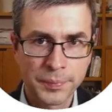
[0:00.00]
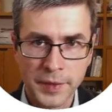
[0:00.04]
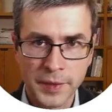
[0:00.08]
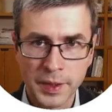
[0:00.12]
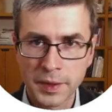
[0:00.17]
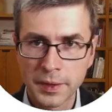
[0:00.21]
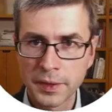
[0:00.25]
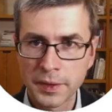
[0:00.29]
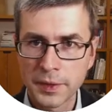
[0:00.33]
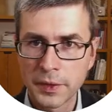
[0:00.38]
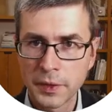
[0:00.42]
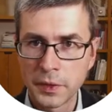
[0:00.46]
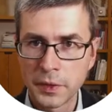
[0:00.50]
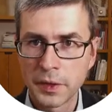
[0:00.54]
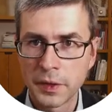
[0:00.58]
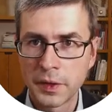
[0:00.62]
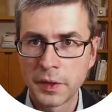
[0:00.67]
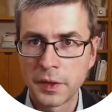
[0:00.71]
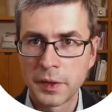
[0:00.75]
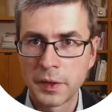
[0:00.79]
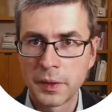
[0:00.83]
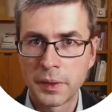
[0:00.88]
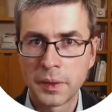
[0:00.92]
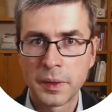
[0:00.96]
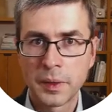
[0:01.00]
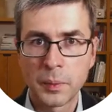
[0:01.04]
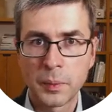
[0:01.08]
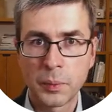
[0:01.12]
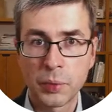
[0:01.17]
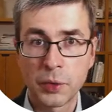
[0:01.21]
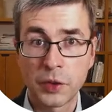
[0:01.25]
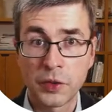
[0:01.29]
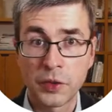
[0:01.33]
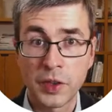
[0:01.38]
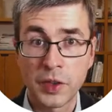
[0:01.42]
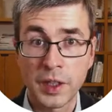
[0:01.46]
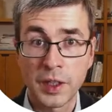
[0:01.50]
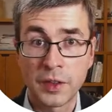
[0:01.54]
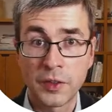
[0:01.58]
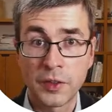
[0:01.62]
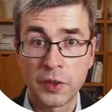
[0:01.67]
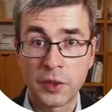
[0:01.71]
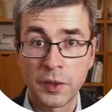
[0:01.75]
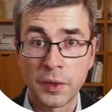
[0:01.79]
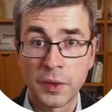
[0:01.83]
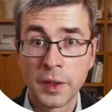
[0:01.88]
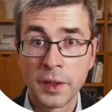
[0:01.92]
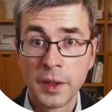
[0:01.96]
Yeah. So this is
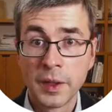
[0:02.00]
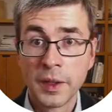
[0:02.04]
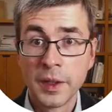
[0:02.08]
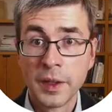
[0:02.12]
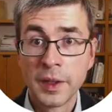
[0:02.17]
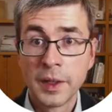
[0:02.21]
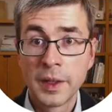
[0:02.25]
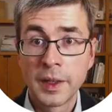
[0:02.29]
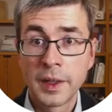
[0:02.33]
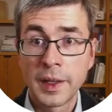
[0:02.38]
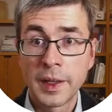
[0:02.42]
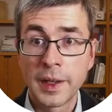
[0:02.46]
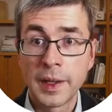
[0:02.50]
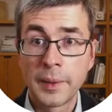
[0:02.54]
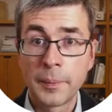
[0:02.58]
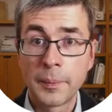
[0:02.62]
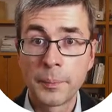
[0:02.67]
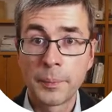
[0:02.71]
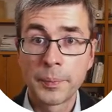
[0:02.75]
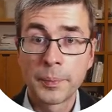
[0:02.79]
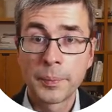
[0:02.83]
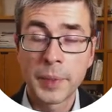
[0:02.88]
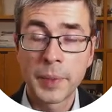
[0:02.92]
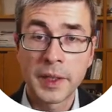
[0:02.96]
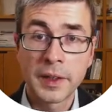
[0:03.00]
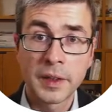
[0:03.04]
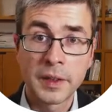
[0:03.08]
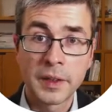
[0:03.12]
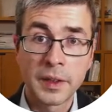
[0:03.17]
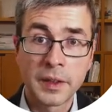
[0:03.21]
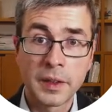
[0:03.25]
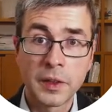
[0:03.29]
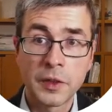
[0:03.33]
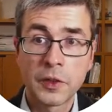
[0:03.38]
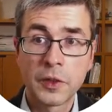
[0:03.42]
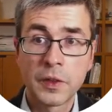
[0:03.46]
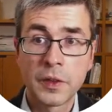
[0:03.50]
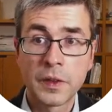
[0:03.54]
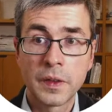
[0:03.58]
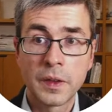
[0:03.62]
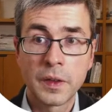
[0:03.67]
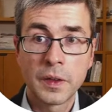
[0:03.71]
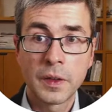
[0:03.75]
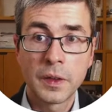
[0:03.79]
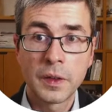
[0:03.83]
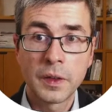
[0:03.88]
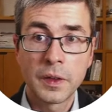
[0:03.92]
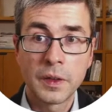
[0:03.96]
projection. But in
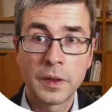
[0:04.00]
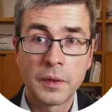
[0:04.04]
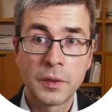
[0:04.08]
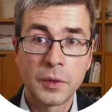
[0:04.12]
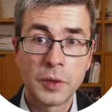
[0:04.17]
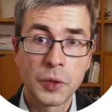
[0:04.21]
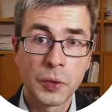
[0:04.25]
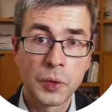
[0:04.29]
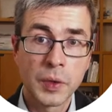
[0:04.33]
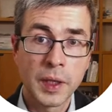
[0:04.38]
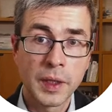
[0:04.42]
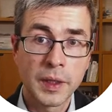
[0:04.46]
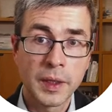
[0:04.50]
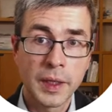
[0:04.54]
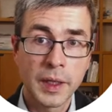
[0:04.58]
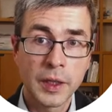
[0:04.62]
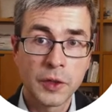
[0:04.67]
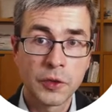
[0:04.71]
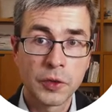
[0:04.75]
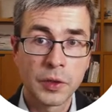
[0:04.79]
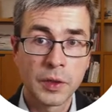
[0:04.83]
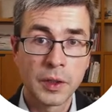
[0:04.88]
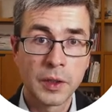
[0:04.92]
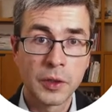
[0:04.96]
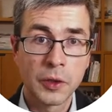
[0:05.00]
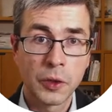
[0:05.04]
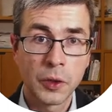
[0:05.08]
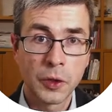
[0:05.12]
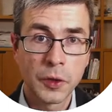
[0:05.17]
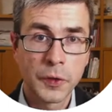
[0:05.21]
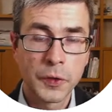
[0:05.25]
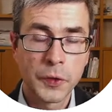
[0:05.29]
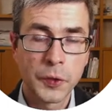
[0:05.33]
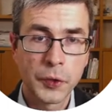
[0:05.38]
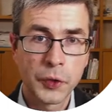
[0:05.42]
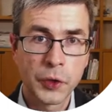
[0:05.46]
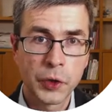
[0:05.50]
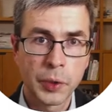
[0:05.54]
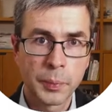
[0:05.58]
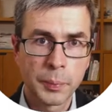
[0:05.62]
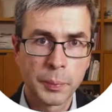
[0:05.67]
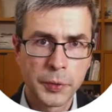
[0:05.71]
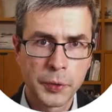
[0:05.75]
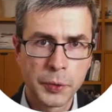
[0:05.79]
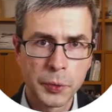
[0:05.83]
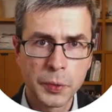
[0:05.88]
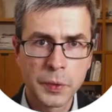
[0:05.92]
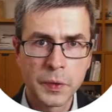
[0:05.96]
addition, you can actually also
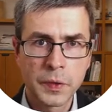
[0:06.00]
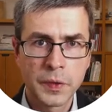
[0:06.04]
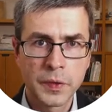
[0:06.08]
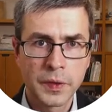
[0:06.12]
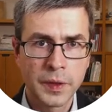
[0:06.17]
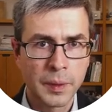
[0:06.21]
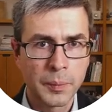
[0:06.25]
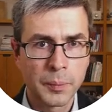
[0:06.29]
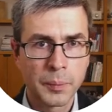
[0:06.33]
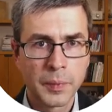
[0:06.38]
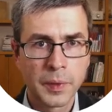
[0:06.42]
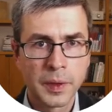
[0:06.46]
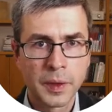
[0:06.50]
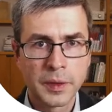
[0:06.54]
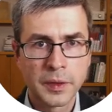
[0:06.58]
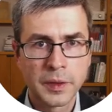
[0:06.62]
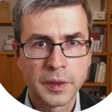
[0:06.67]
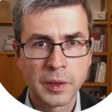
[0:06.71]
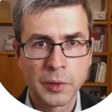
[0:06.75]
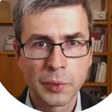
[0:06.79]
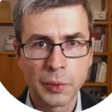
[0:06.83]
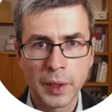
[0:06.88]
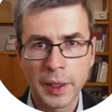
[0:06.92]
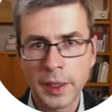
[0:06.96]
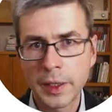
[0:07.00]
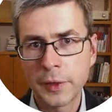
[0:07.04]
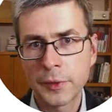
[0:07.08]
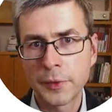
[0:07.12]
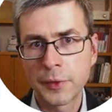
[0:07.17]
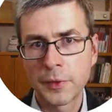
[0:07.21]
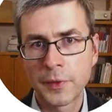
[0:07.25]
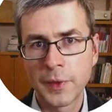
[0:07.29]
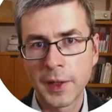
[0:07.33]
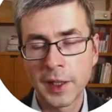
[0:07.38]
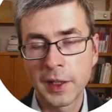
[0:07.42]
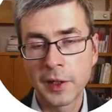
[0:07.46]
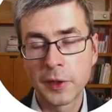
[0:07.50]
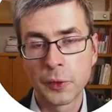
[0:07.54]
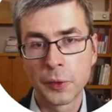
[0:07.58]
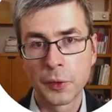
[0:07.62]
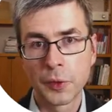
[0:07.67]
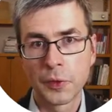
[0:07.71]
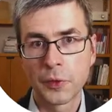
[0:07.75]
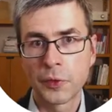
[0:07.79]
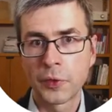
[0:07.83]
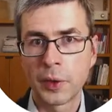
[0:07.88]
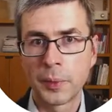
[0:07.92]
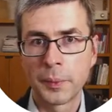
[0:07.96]
compute some derived
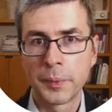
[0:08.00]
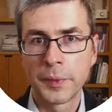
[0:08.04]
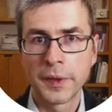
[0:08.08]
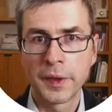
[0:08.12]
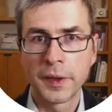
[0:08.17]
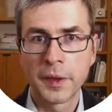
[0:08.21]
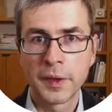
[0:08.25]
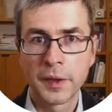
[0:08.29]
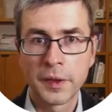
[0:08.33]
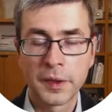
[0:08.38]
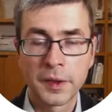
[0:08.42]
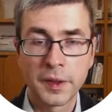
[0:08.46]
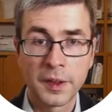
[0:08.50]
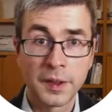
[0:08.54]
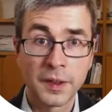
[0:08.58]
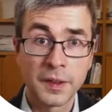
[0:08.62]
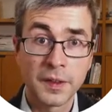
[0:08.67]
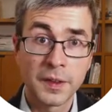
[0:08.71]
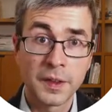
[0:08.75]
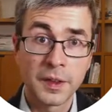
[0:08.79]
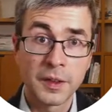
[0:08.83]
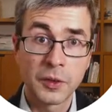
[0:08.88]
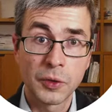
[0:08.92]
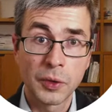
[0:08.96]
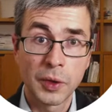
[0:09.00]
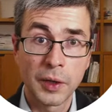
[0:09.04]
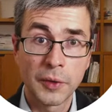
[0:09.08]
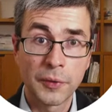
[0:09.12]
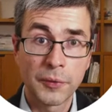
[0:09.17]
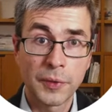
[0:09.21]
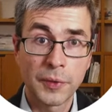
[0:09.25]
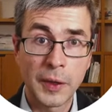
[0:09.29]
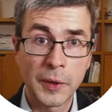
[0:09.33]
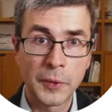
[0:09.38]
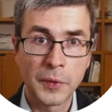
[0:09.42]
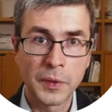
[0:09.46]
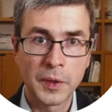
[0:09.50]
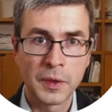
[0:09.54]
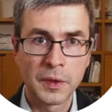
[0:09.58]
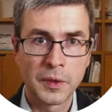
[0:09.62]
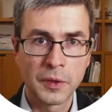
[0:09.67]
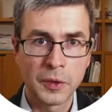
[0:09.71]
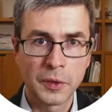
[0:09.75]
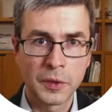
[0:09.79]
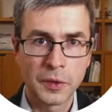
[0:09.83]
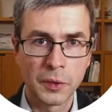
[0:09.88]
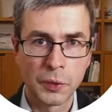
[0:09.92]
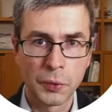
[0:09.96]
values from the things that you have found in
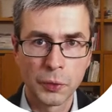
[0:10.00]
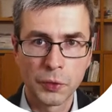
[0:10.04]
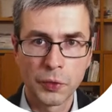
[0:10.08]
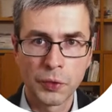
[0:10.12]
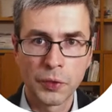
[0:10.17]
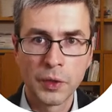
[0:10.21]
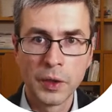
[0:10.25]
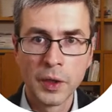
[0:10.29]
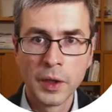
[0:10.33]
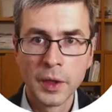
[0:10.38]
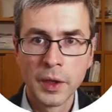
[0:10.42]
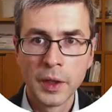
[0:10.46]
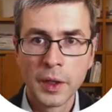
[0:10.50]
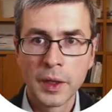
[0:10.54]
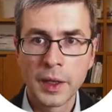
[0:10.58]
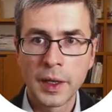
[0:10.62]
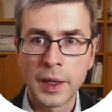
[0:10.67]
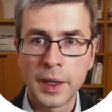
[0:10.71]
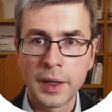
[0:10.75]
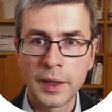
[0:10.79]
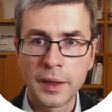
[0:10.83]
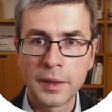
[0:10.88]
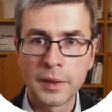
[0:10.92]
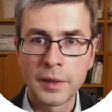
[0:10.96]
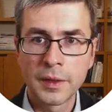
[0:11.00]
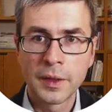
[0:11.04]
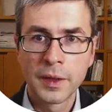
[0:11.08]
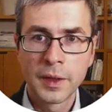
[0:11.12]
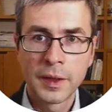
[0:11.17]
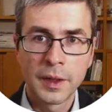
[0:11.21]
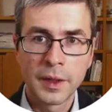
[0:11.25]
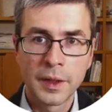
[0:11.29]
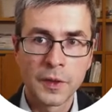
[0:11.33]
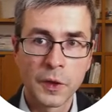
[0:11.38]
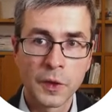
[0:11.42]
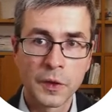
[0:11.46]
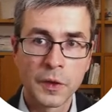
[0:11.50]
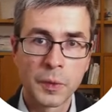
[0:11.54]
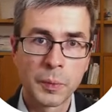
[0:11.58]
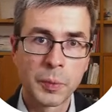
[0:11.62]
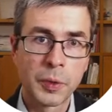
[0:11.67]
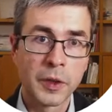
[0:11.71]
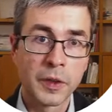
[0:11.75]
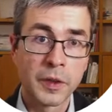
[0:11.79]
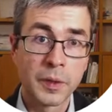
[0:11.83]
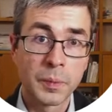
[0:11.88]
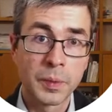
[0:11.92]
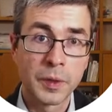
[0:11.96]
your solution. And it's also
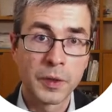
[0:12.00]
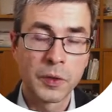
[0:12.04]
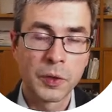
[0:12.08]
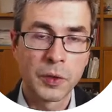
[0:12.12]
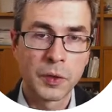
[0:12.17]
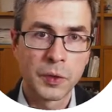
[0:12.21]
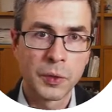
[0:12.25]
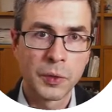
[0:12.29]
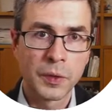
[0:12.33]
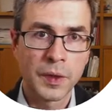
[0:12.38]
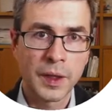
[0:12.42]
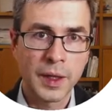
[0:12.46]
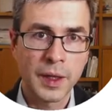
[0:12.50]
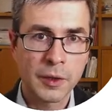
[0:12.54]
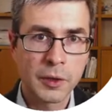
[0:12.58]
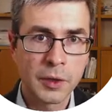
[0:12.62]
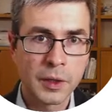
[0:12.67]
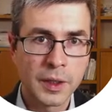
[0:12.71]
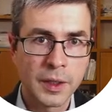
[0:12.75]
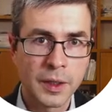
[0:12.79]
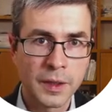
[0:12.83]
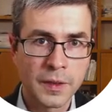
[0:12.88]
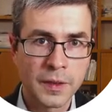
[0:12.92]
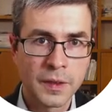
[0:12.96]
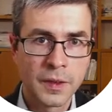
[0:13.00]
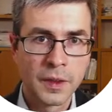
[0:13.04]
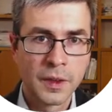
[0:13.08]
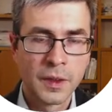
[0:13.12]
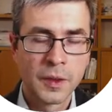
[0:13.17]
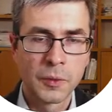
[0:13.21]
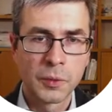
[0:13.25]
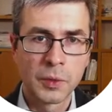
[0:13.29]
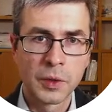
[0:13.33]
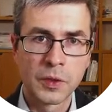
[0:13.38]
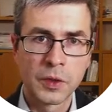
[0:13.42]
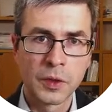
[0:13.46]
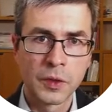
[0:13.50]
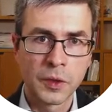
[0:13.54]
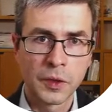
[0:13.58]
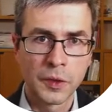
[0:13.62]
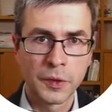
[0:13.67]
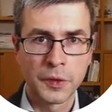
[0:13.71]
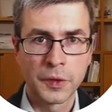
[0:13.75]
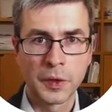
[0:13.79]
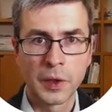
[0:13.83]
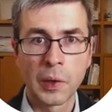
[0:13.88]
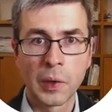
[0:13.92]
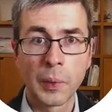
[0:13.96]
possible to use aggregates, which is
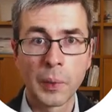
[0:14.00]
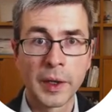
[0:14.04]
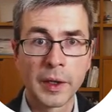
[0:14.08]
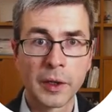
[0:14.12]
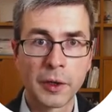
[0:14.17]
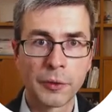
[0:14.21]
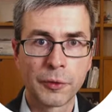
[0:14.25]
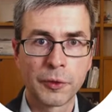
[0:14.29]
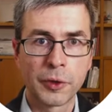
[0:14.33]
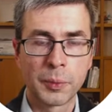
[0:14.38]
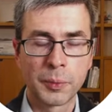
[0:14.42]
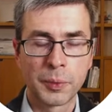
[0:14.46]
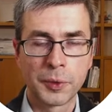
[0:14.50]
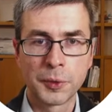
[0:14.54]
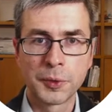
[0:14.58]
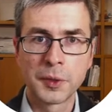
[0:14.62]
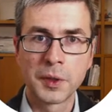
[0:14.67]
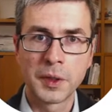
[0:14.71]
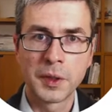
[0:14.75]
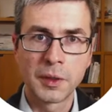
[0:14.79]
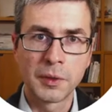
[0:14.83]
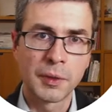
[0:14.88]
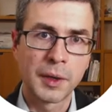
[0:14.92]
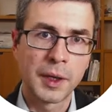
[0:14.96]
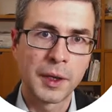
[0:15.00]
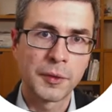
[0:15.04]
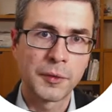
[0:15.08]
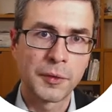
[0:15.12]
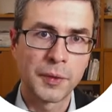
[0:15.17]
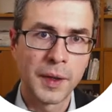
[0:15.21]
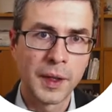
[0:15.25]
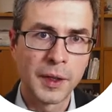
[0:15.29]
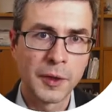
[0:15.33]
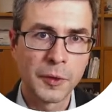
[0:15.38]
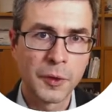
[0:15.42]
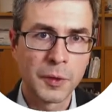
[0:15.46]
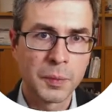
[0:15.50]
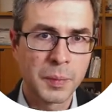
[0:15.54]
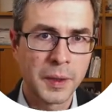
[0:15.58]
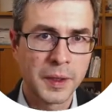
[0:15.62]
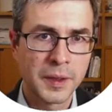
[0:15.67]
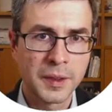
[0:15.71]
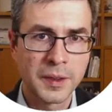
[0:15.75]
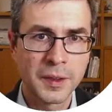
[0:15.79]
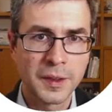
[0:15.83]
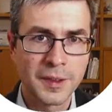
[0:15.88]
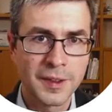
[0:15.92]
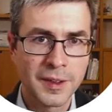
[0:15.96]
also a way of computing derived values,
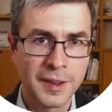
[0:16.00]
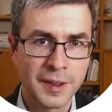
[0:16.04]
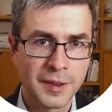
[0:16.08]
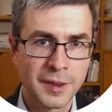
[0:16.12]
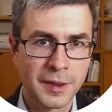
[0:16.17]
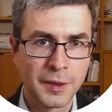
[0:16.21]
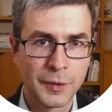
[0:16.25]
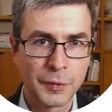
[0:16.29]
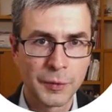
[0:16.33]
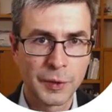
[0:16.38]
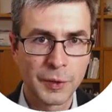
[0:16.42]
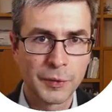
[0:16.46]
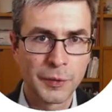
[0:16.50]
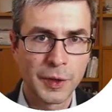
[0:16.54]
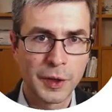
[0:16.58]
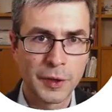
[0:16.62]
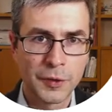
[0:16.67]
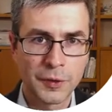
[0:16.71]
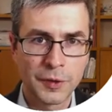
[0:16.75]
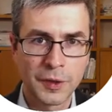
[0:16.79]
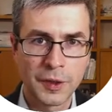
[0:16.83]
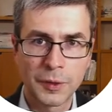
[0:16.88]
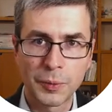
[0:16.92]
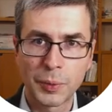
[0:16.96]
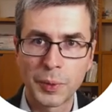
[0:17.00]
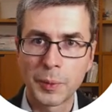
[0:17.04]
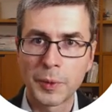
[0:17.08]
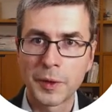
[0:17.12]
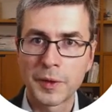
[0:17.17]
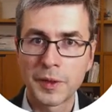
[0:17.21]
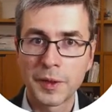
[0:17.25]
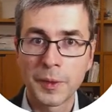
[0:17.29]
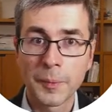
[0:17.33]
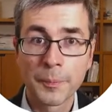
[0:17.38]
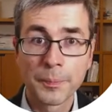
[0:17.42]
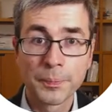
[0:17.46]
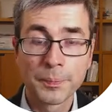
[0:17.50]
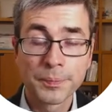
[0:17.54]
but in a slightly different fashion, as we will see.